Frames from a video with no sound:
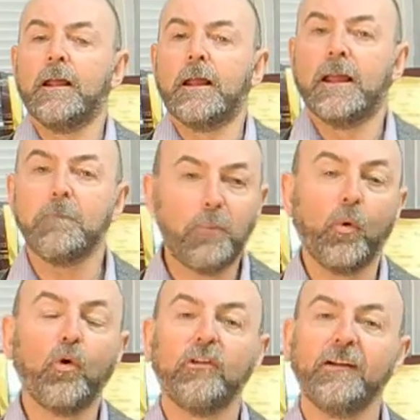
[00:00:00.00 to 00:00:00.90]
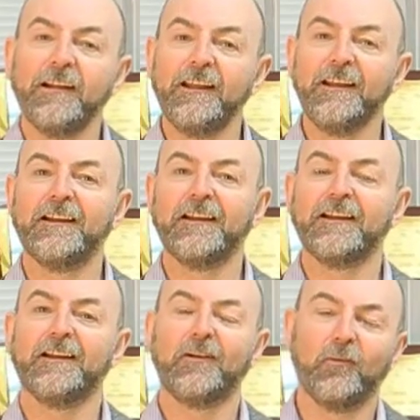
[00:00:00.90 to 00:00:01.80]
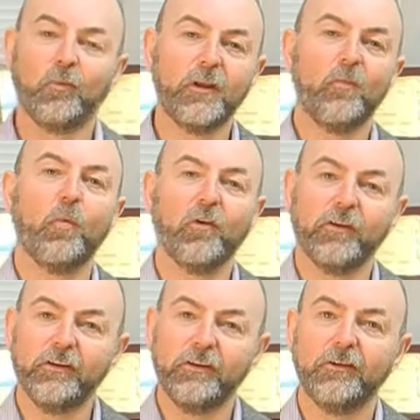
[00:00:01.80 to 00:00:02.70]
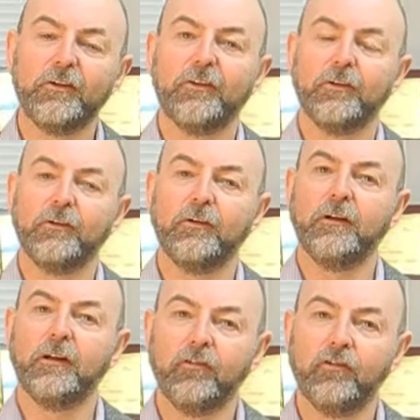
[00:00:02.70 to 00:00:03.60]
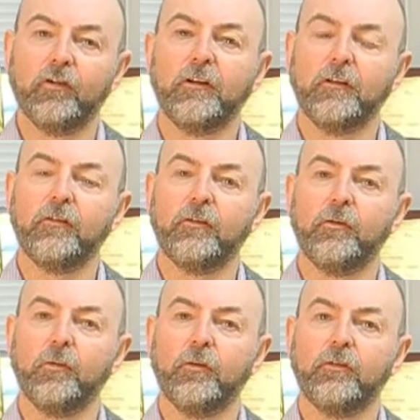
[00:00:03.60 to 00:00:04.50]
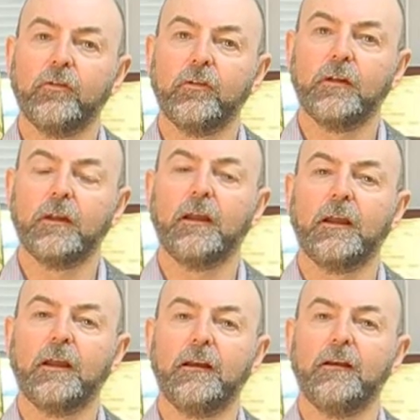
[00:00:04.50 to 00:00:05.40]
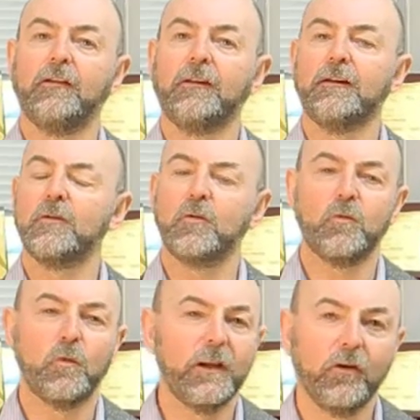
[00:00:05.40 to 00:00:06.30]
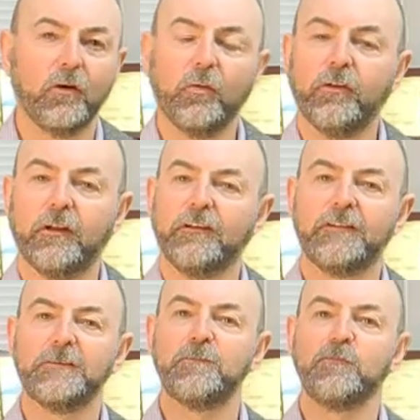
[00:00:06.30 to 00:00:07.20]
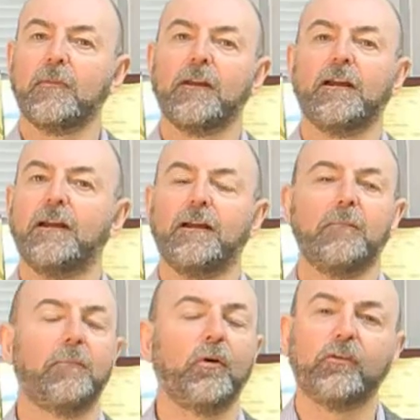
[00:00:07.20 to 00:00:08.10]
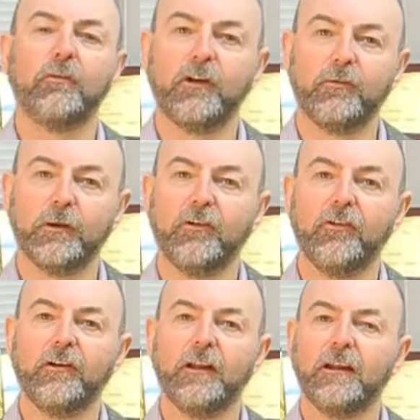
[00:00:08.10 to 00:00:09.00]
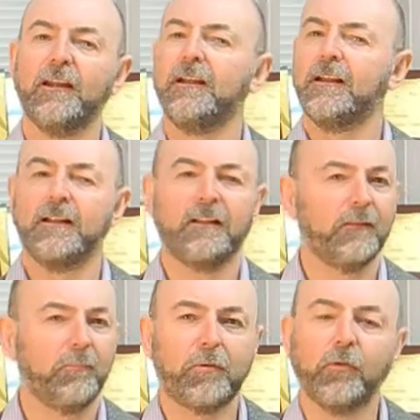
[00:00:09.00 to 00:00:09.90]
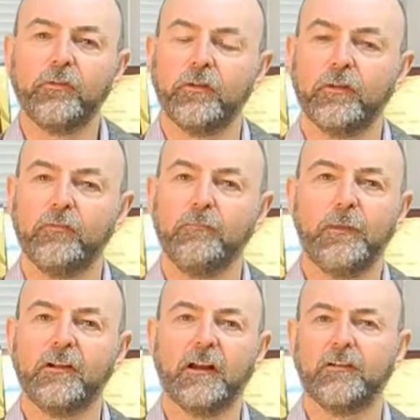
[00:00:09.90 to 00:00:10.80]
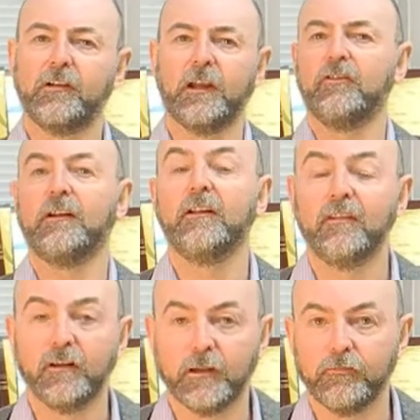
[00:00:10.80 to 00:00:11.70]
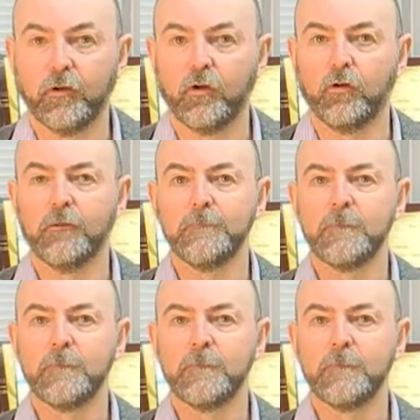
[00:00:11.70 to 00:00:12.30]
Importantly, we want you to enjoy this course, and we know that postgraduate learning, the process of medical education, is lifelong.